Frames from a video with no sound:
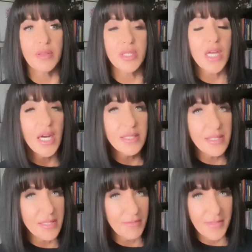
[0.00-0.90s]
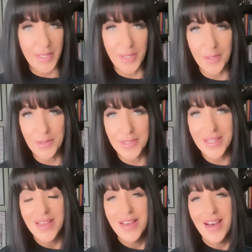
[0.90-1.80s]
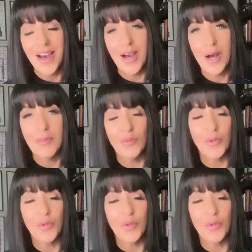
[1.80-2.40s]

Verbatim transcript: tons of videos um,